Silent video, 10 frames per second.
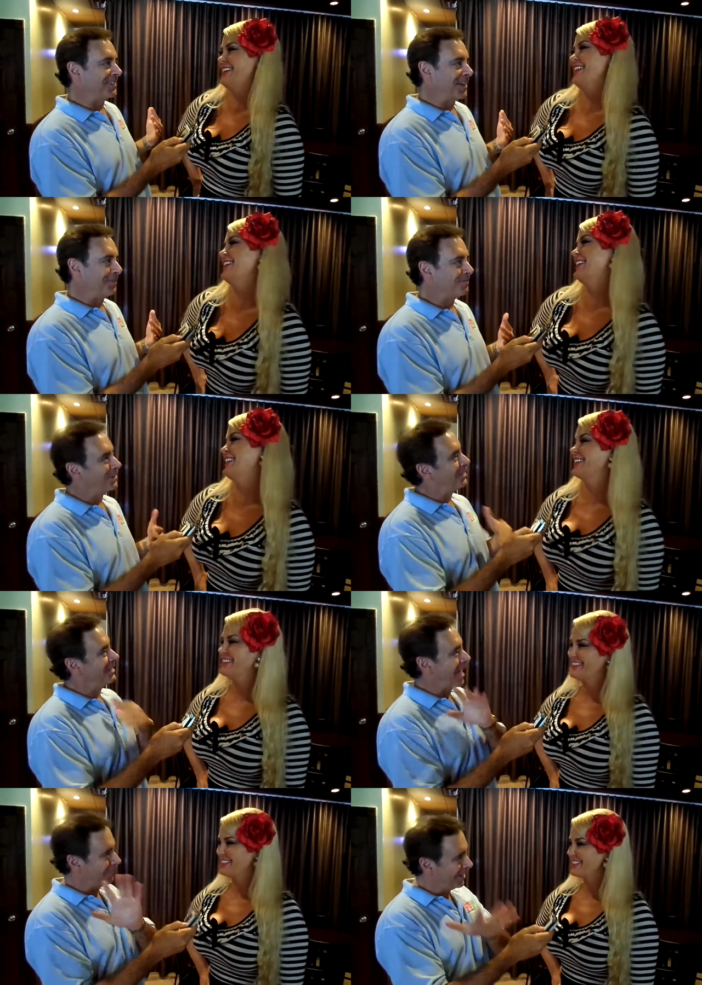Speaker 1: them, but she's
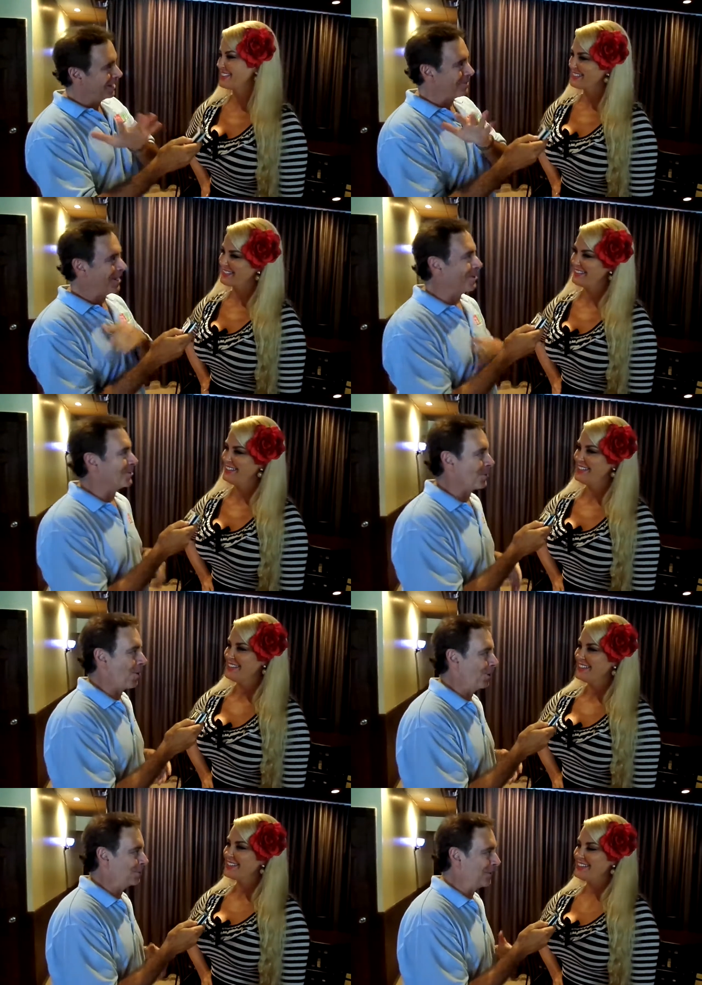happy to let me go do a
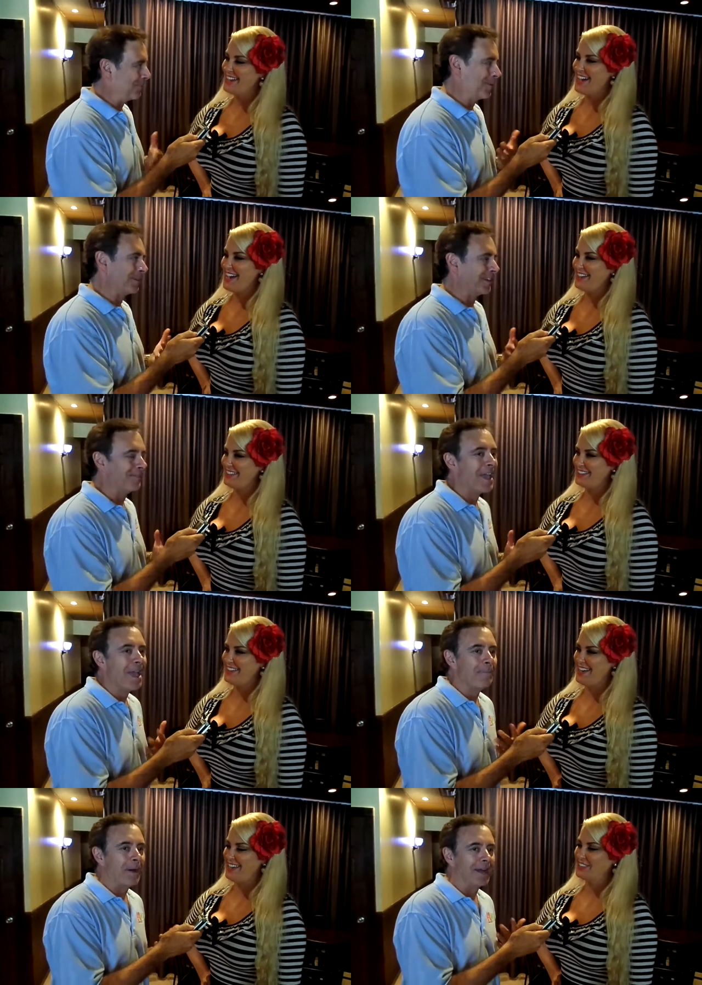car show yeah, by myself.
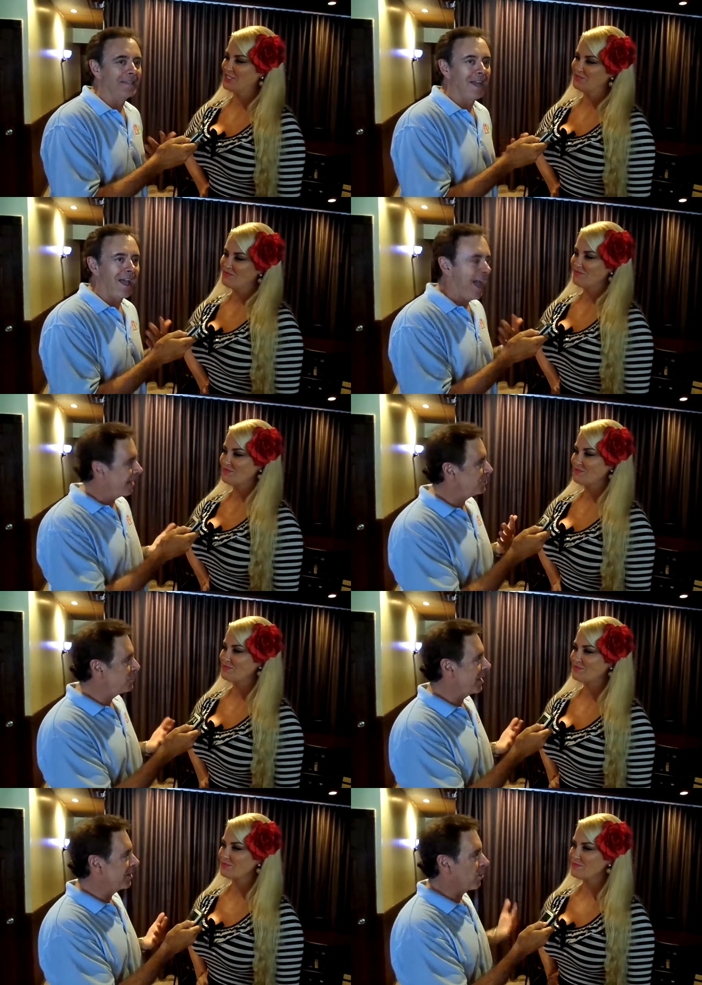Yeah. But uh, how did you
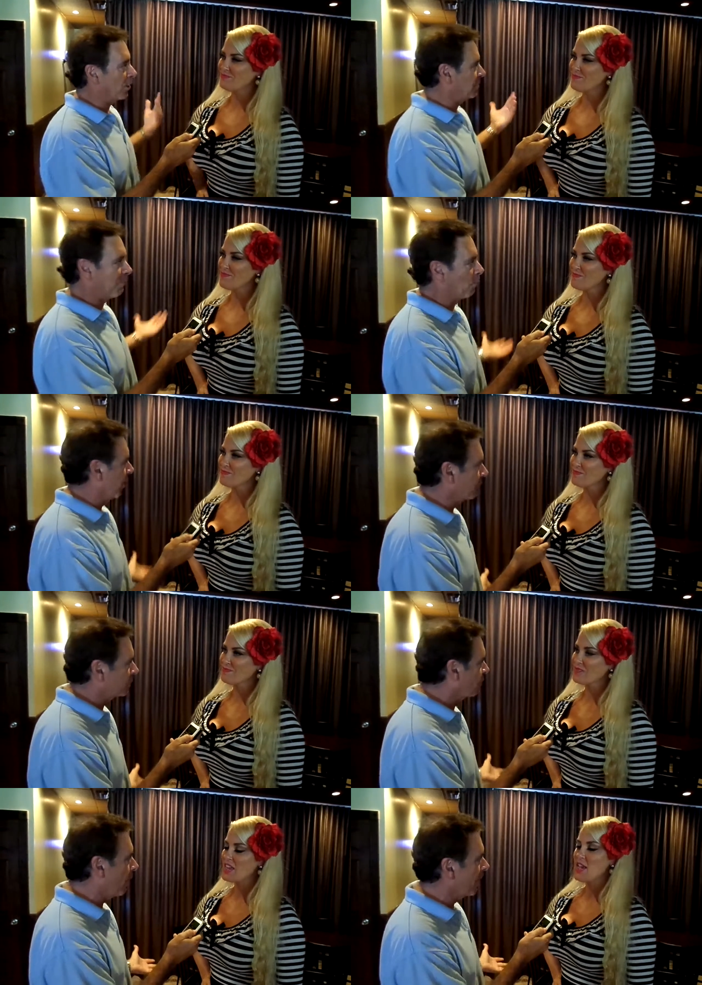get into cars? Did you have
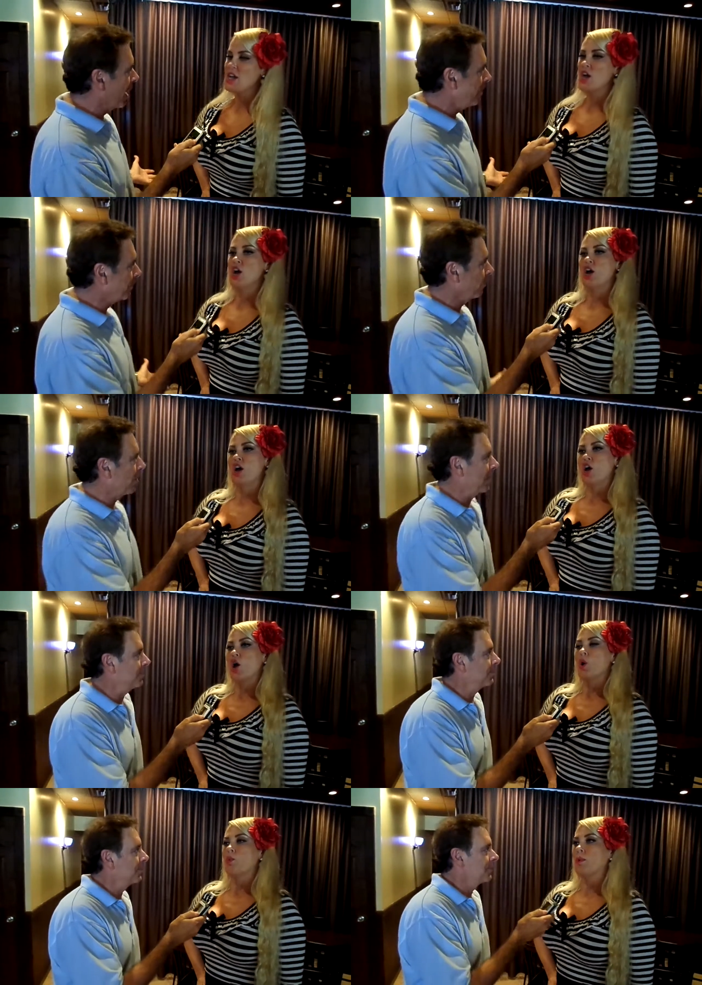brothers growing up or what?
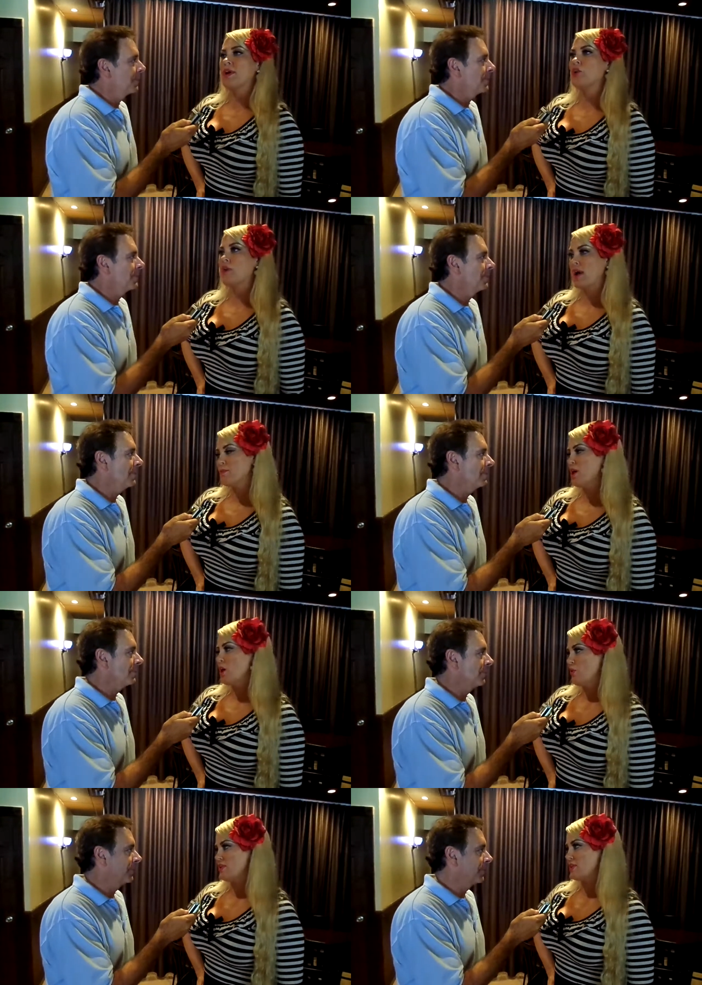
Speaker 2: Well, my grandma
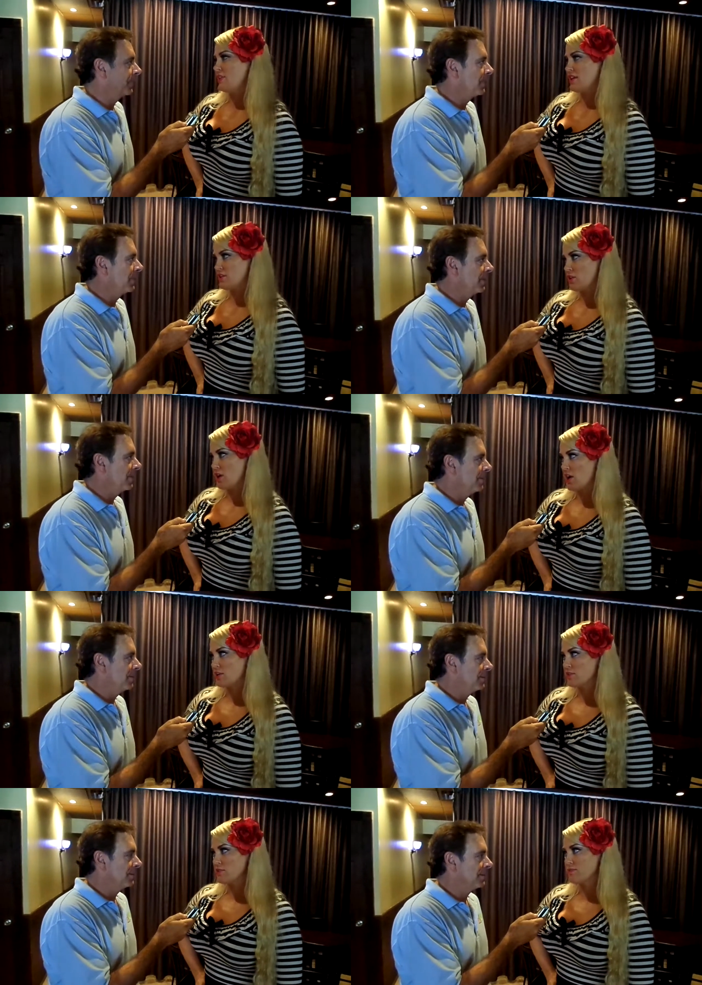always collected
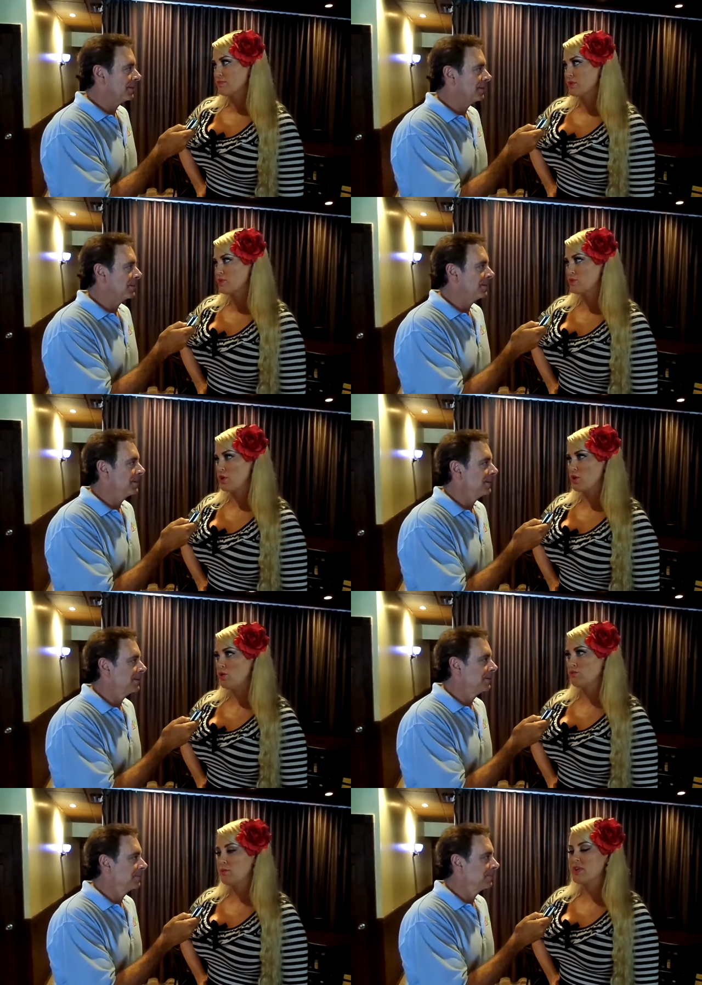cars,
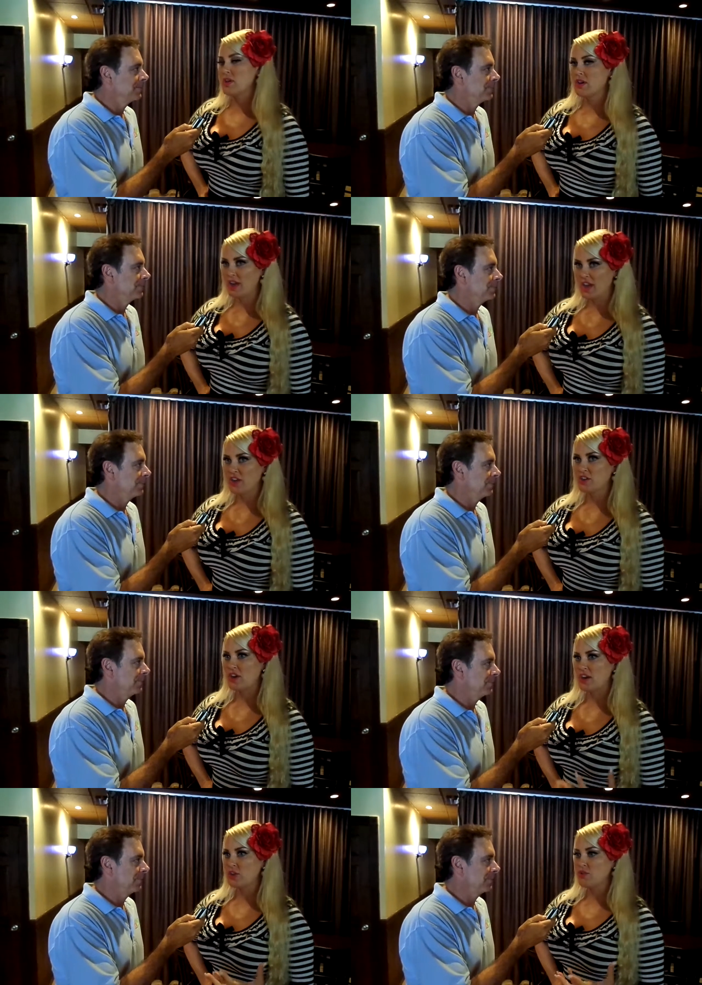so from a young age,
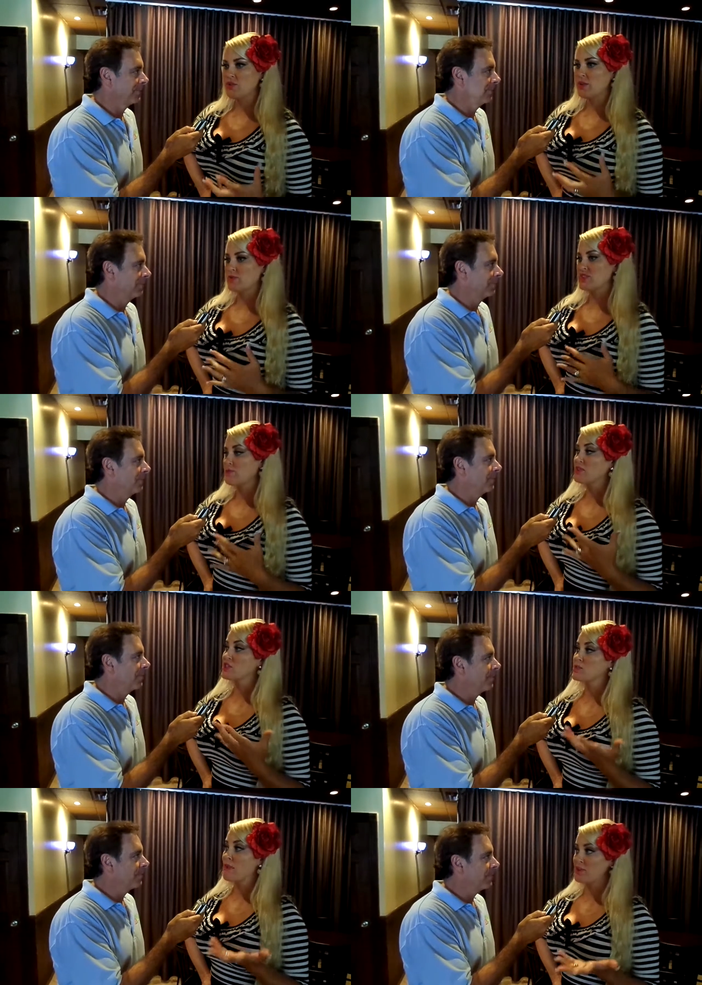I knew that there was something
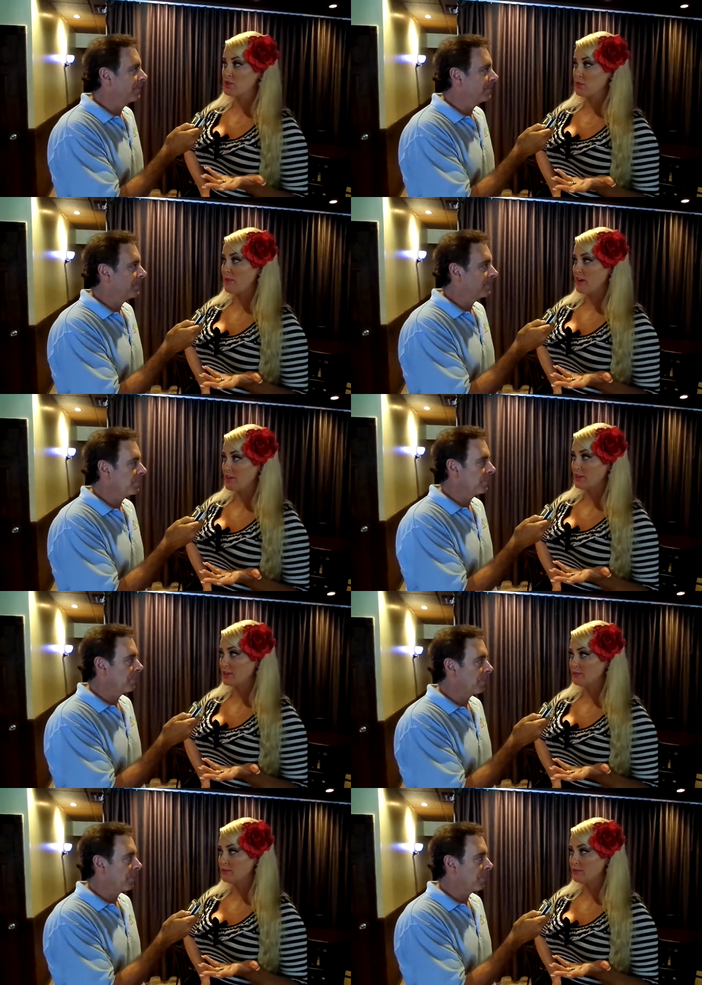special about it.